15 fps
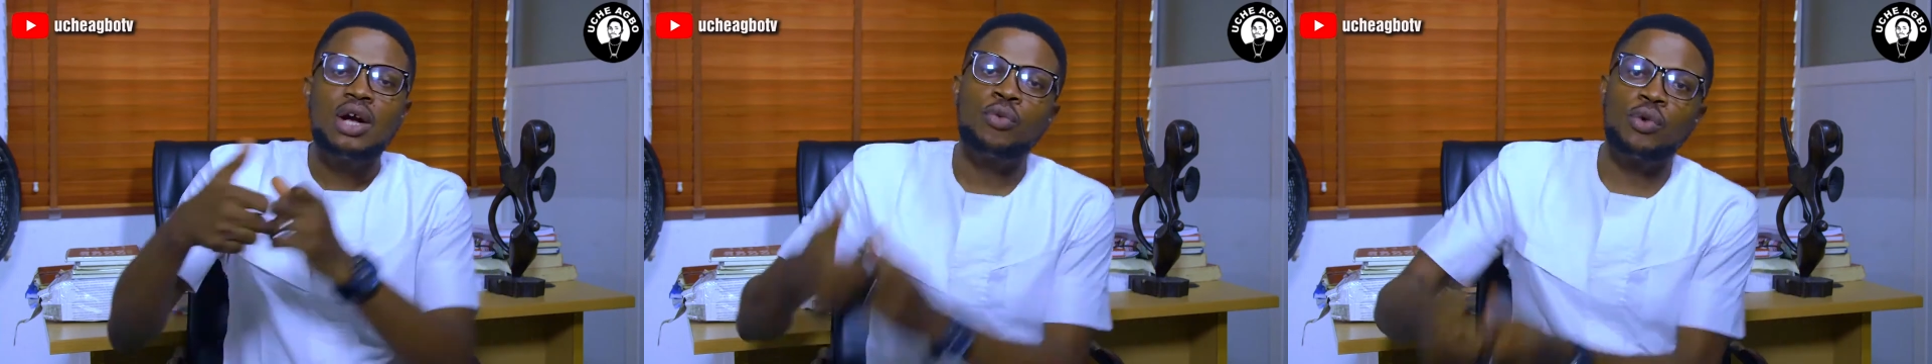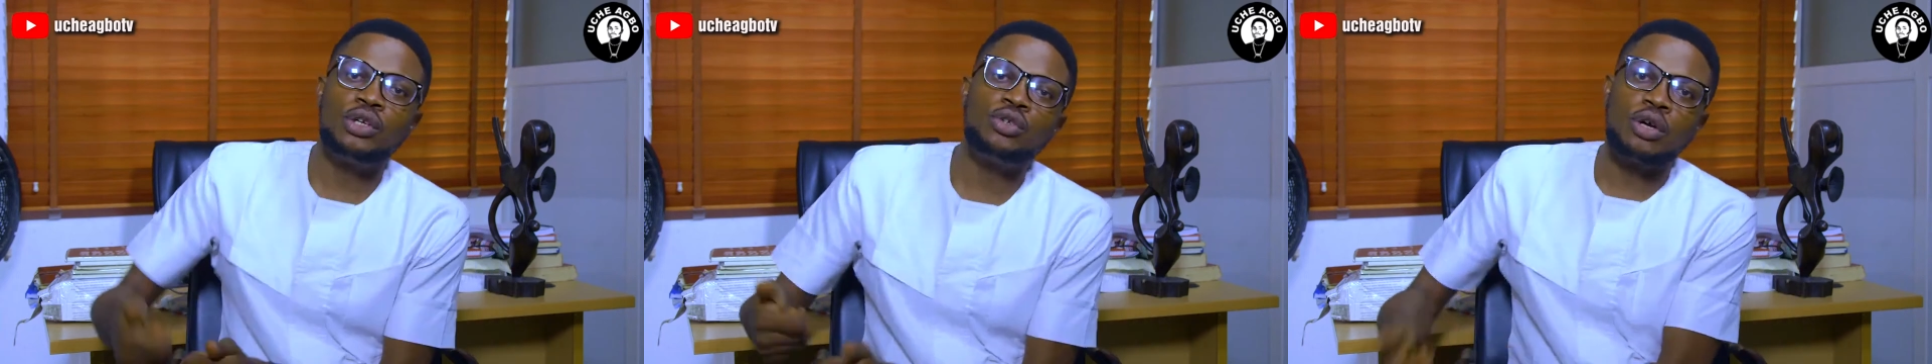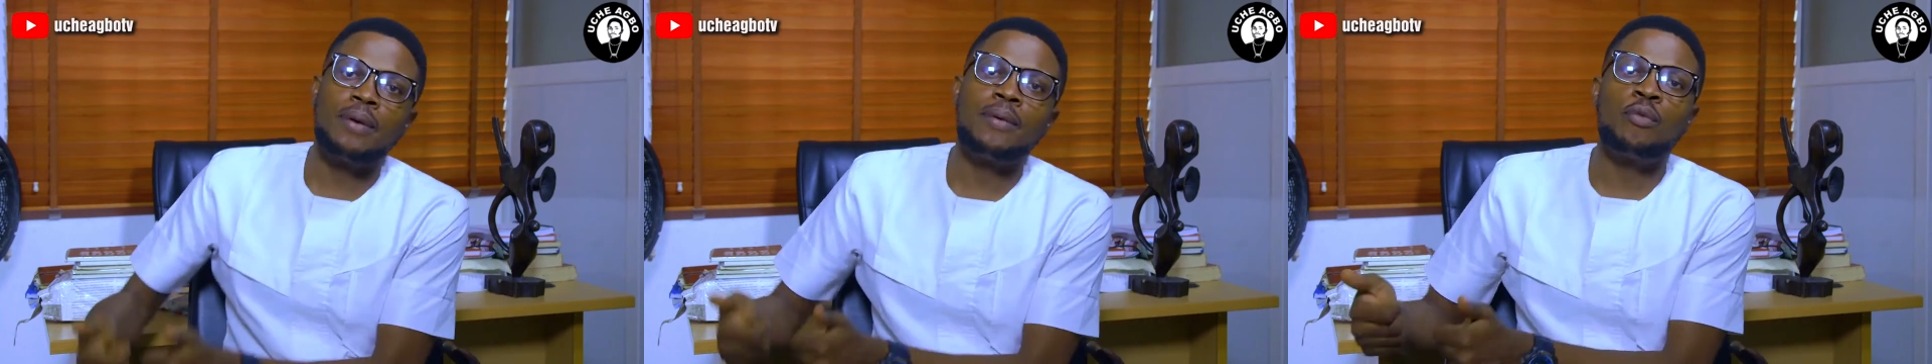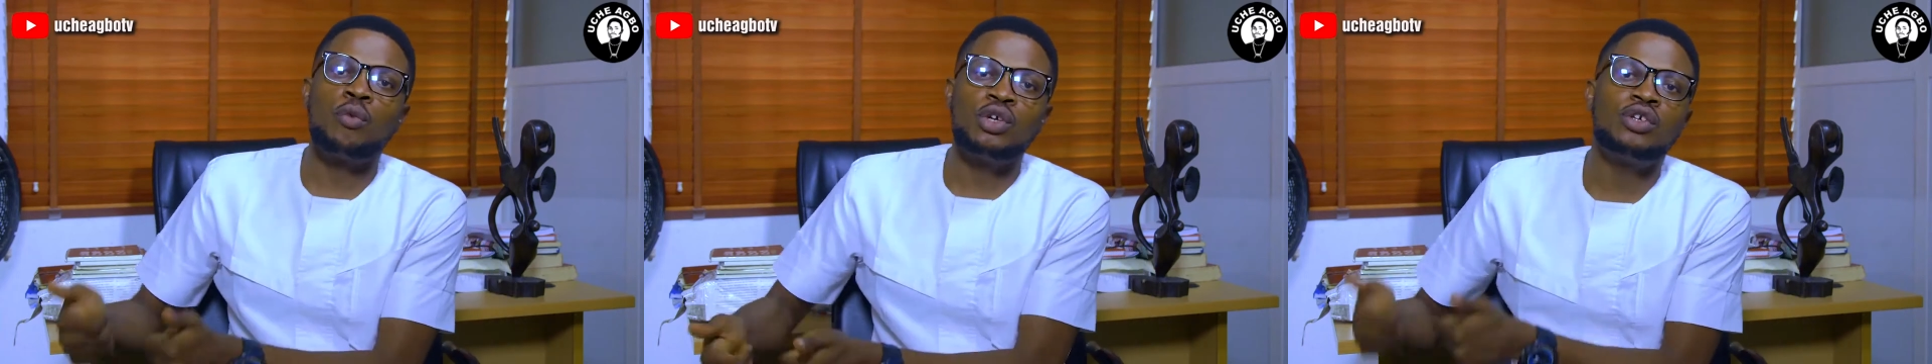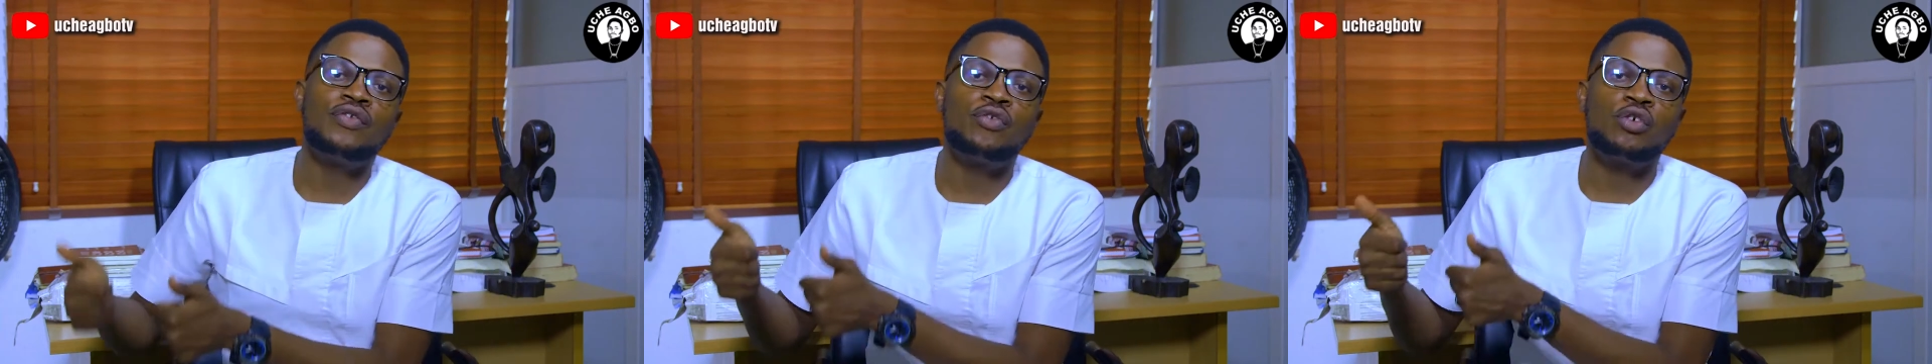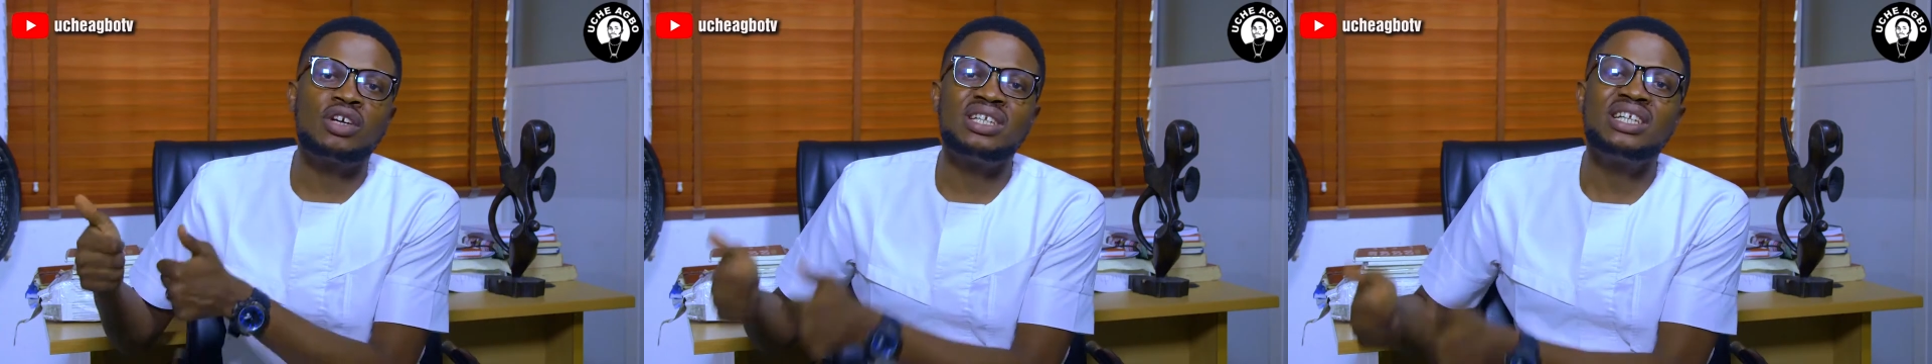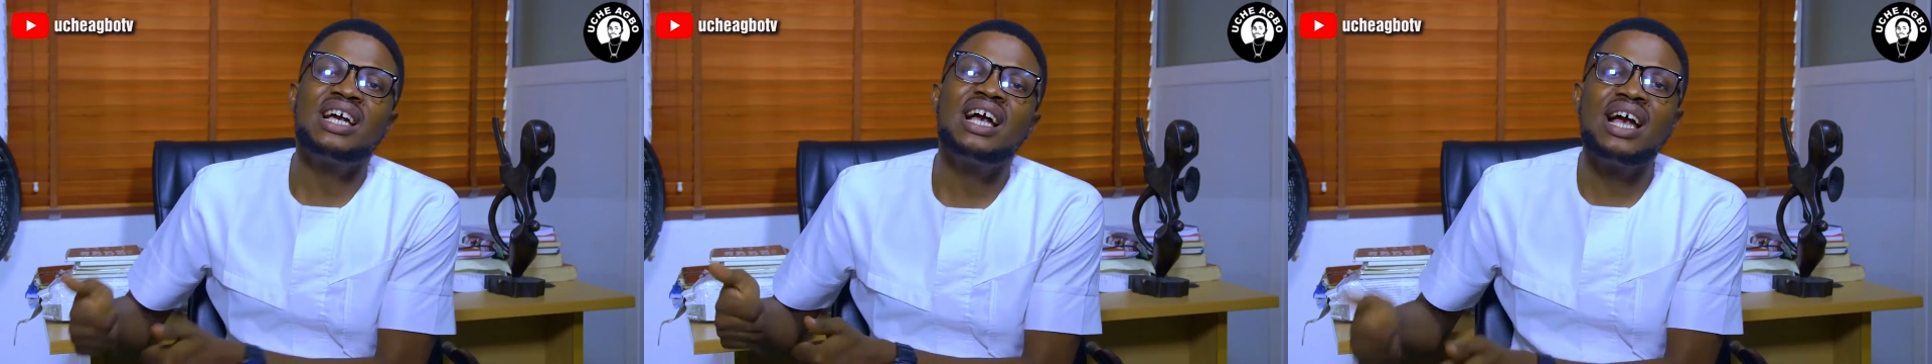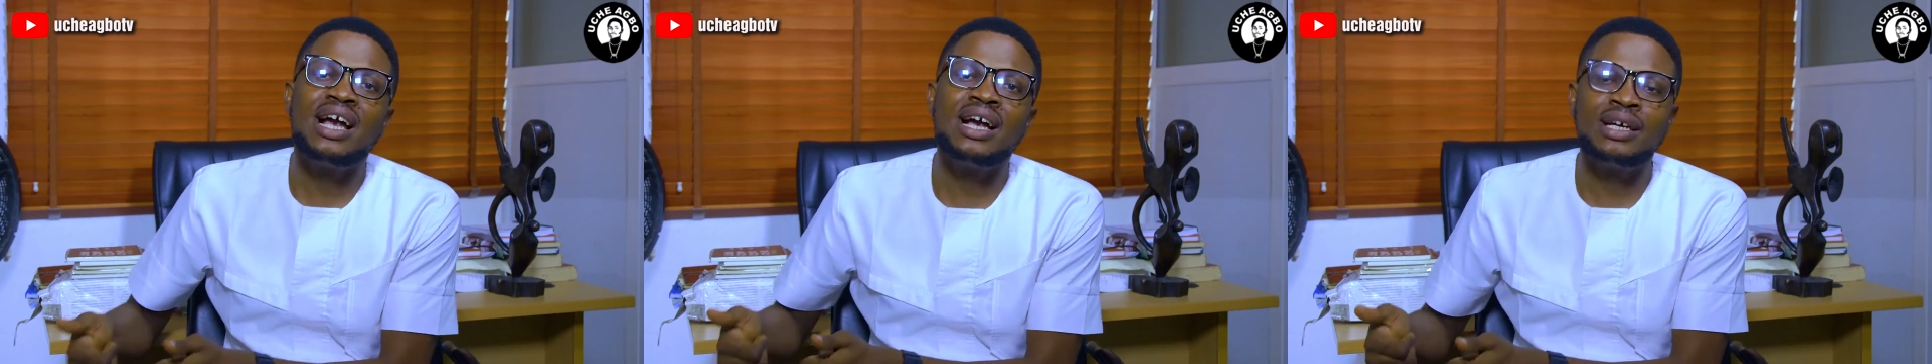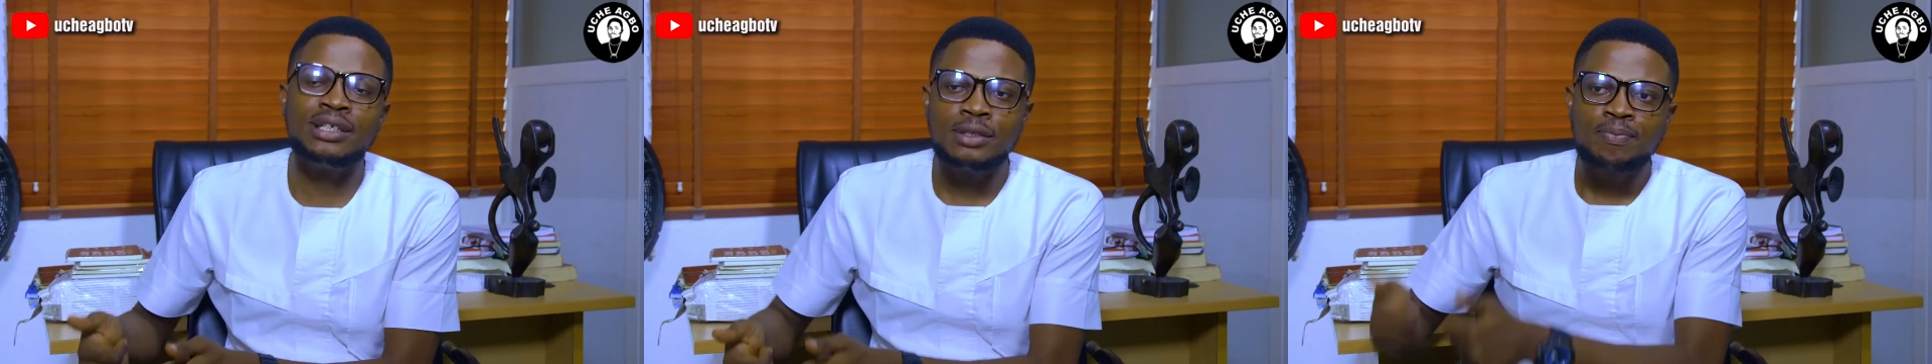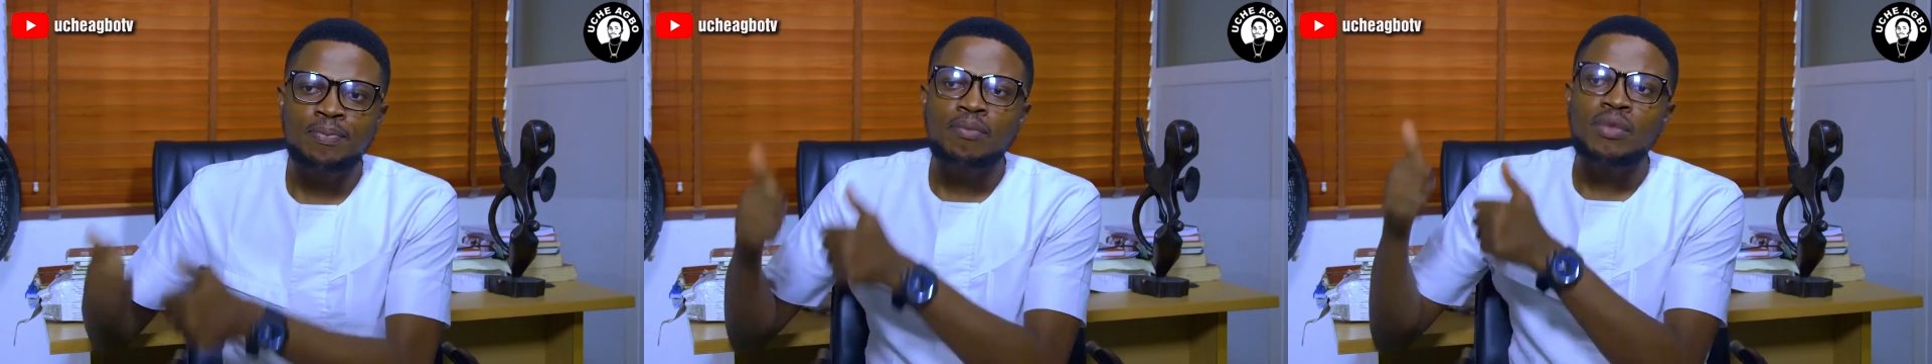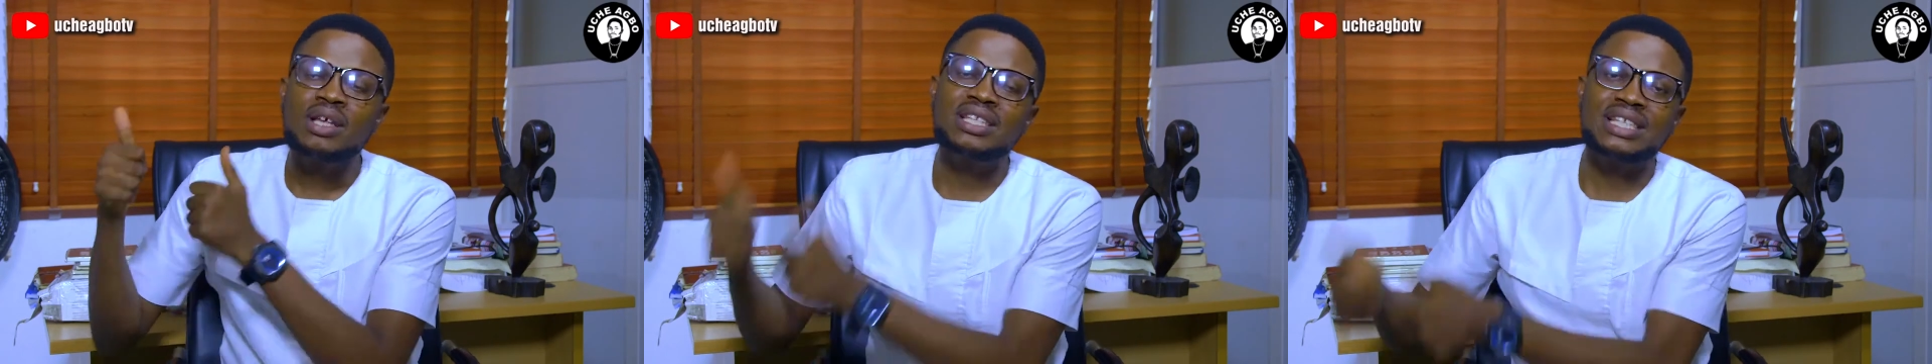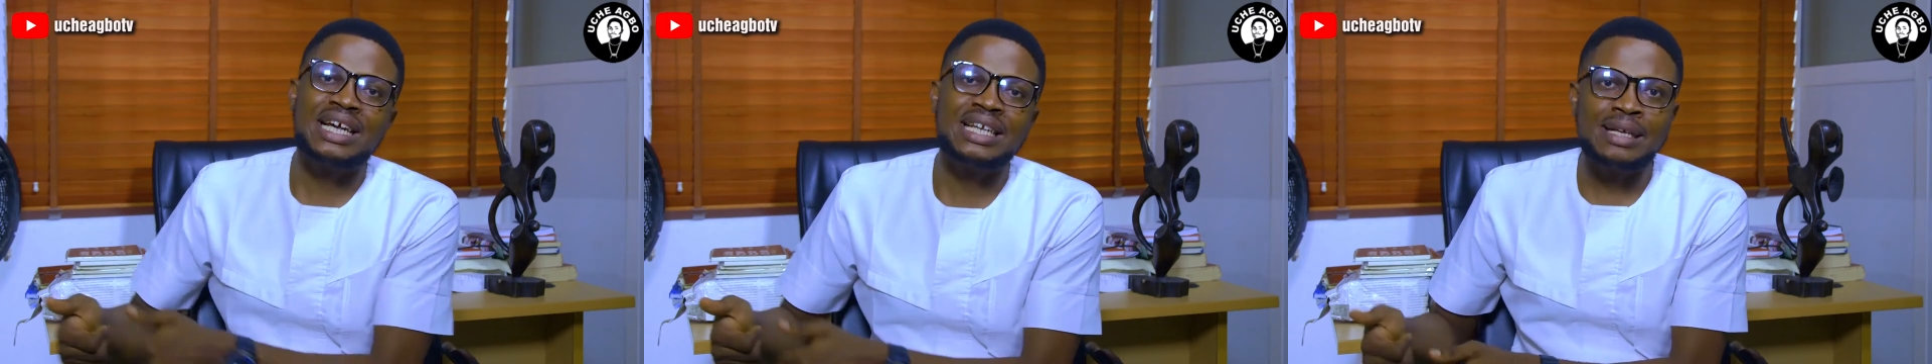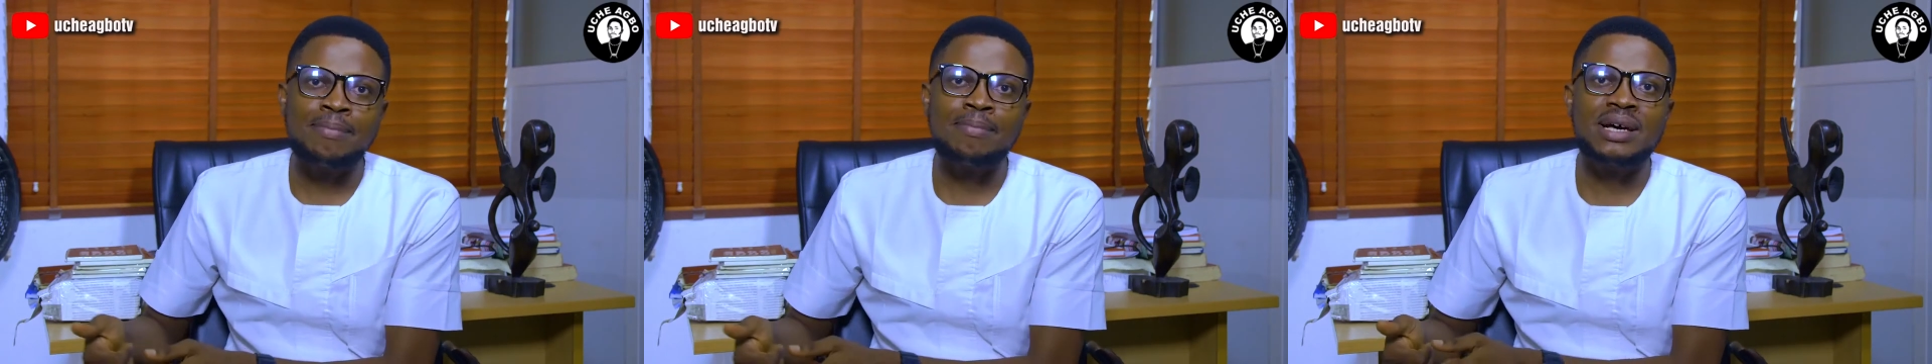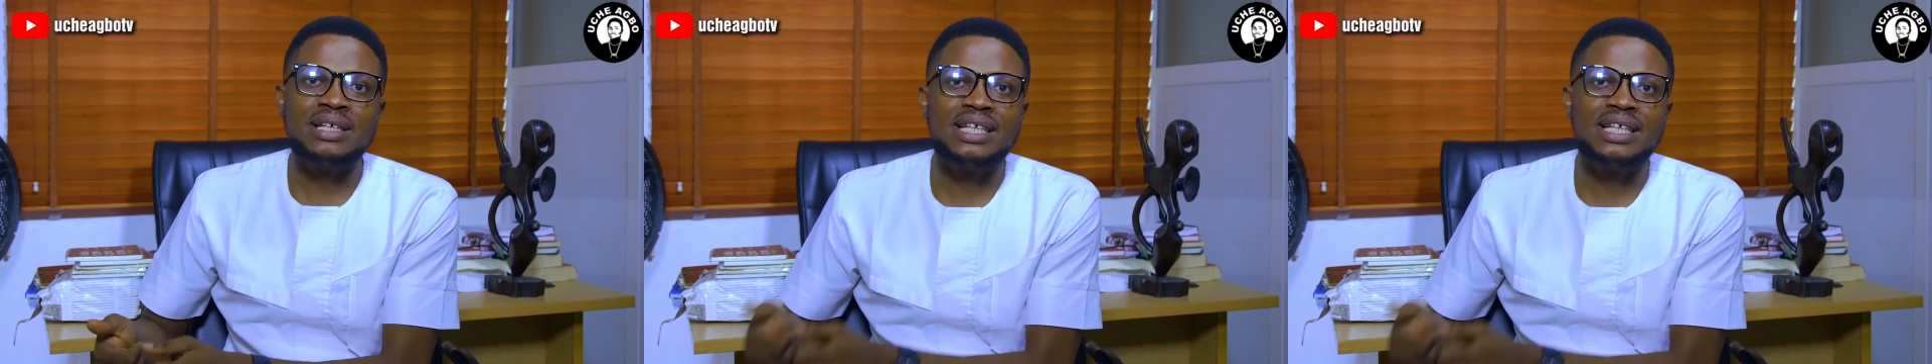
when you've already heard standing by.